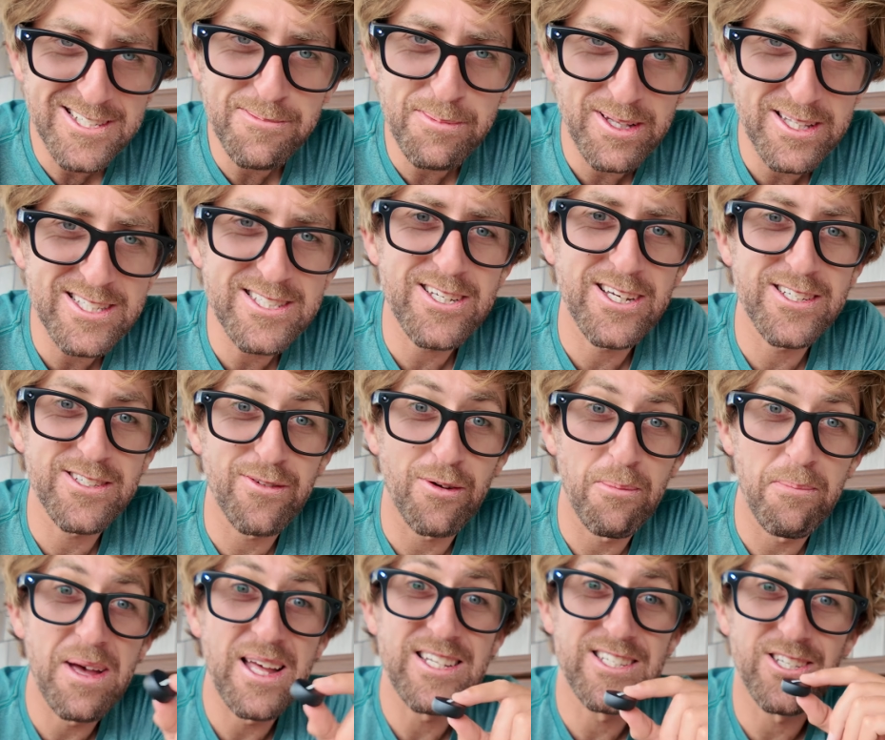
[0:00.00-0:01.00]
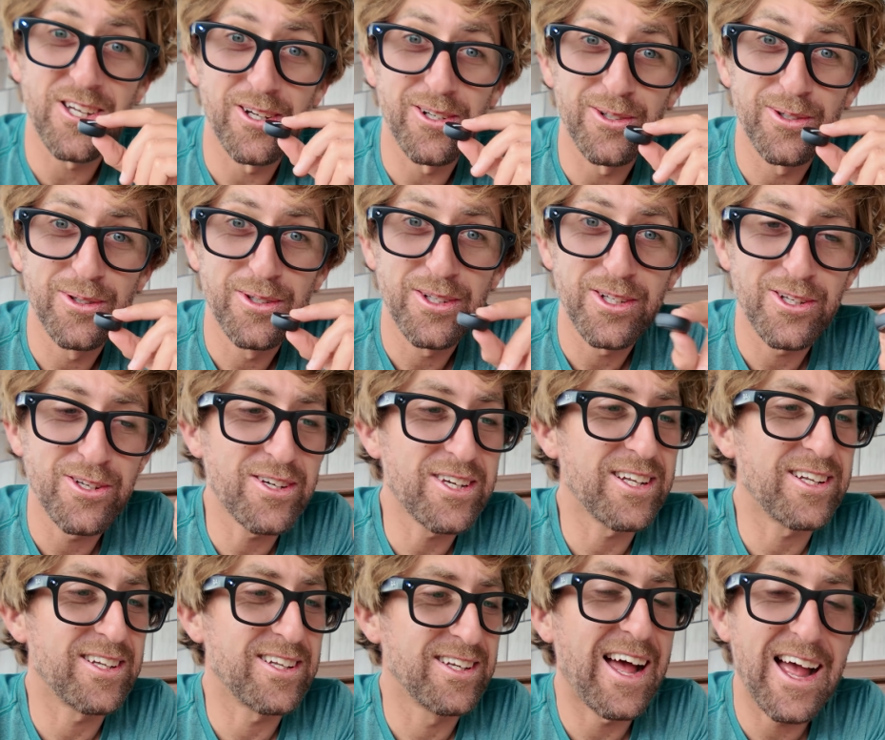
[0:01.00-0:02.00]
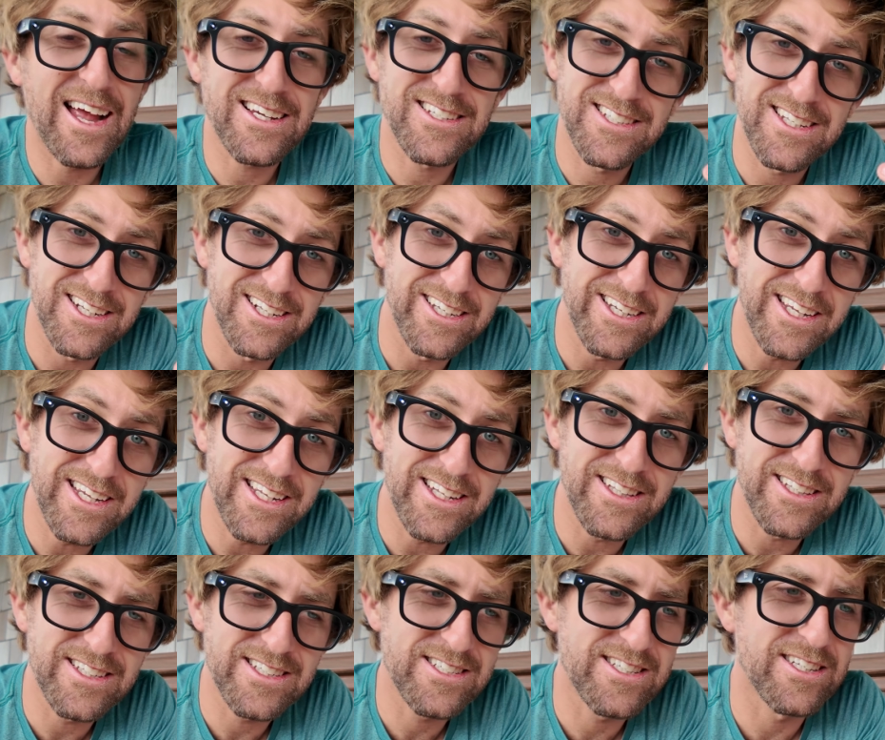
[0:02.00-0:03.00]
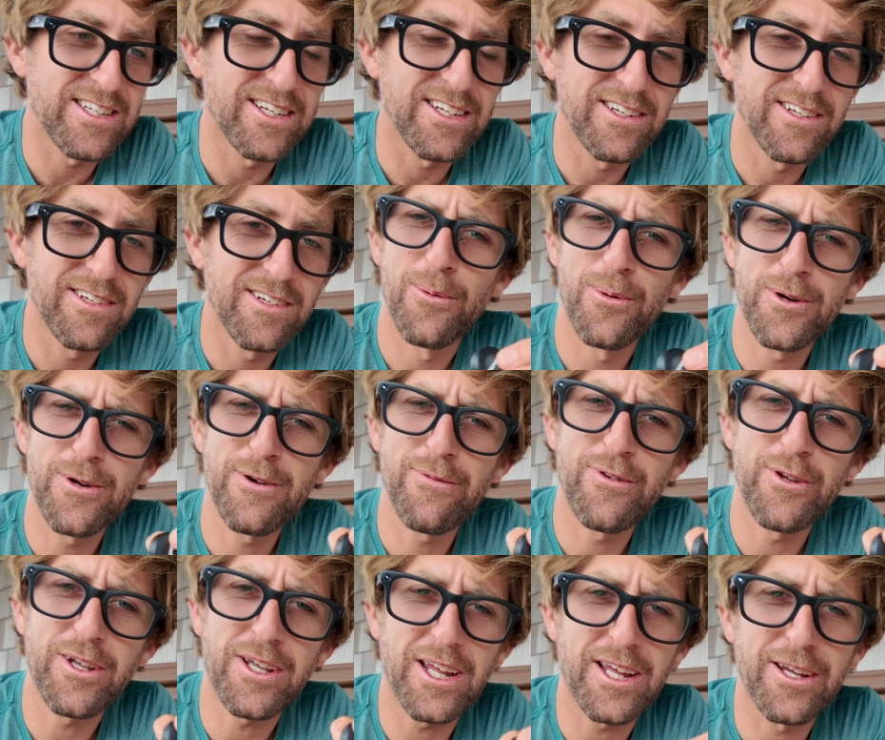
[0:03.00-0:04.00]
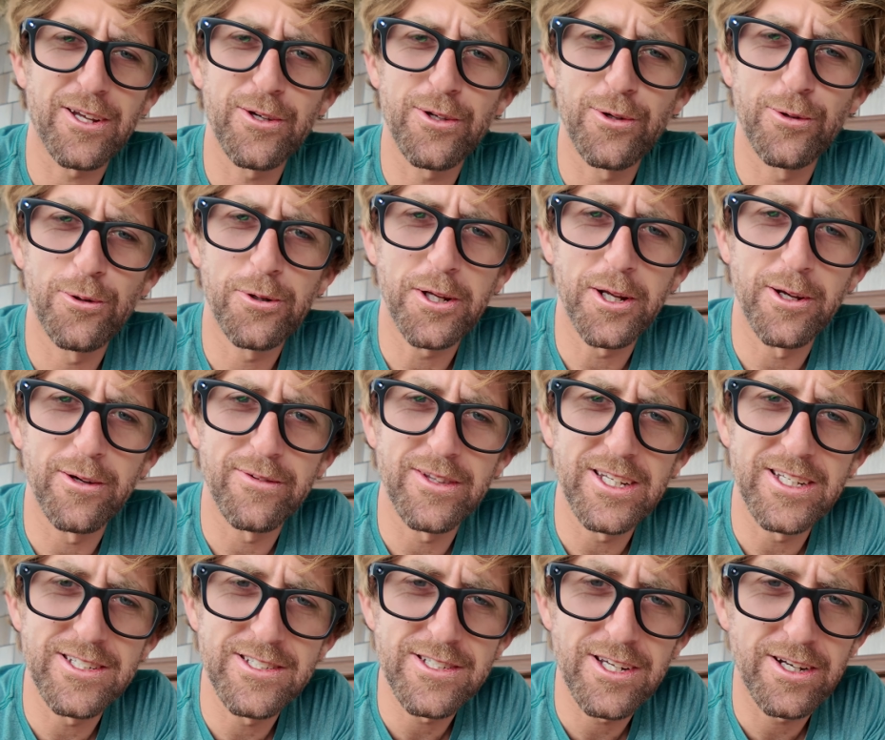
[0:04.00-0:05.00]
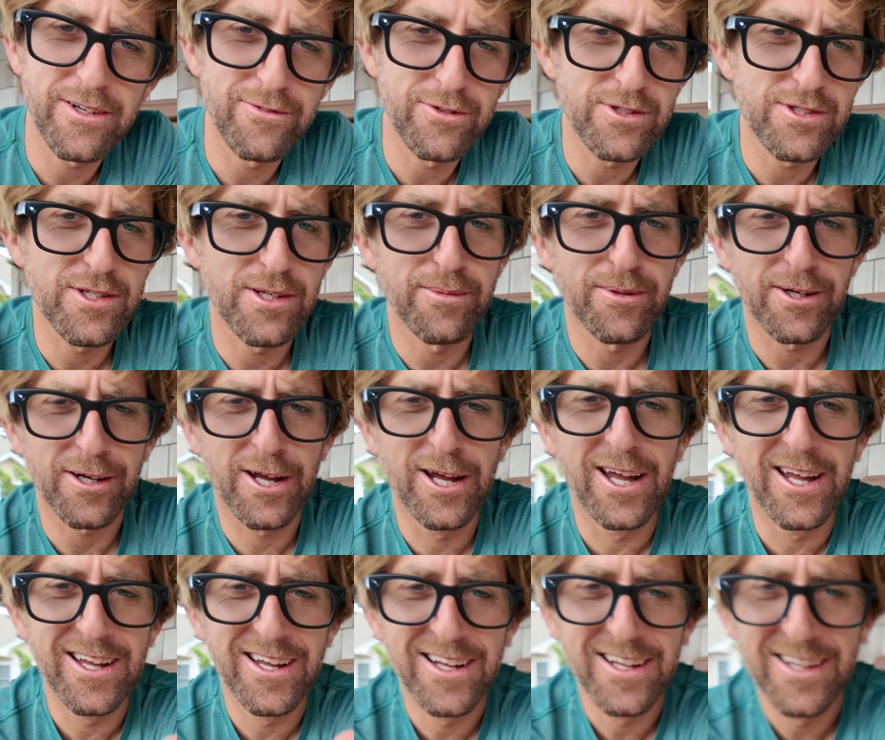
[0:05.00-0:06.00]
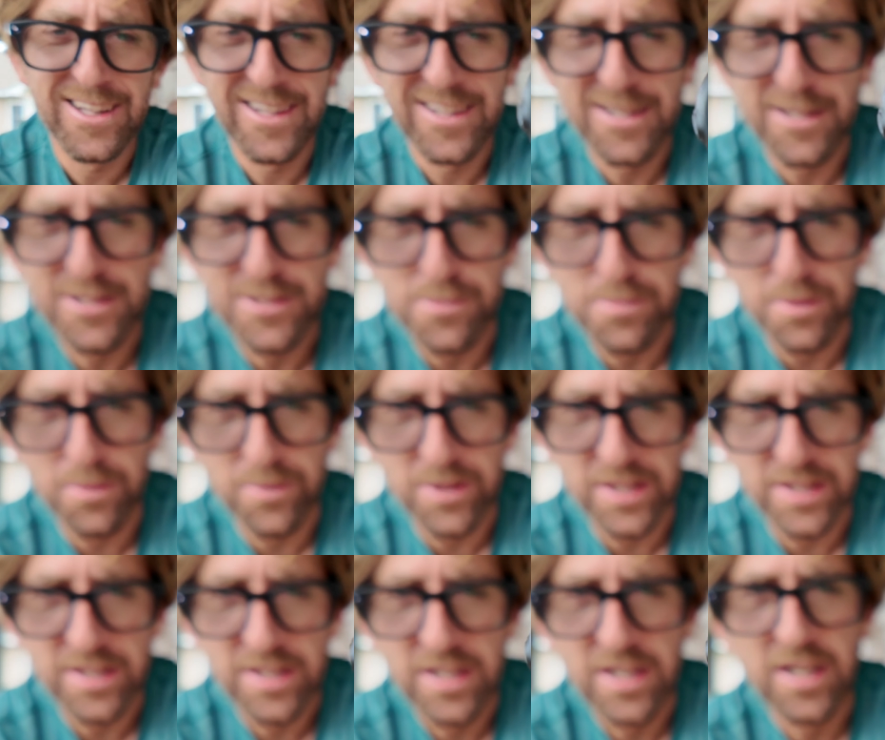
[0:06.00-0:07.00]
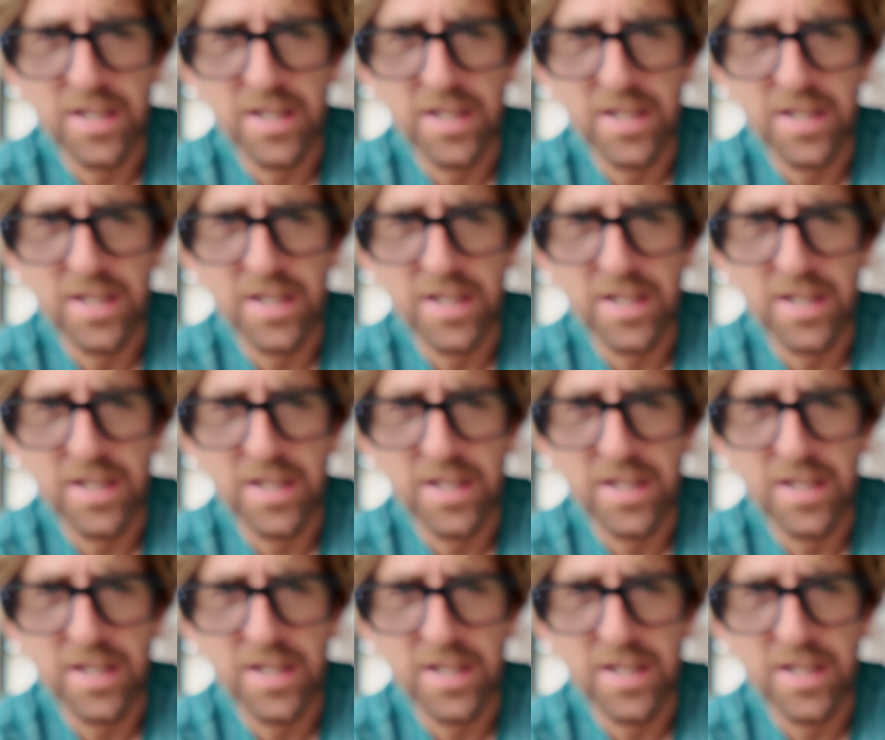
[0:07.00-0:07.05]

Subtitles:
is about the size of a Mento. You could accidentally eat this thing. Wonder if you get good audio of the inside of your stomach. A bit weird.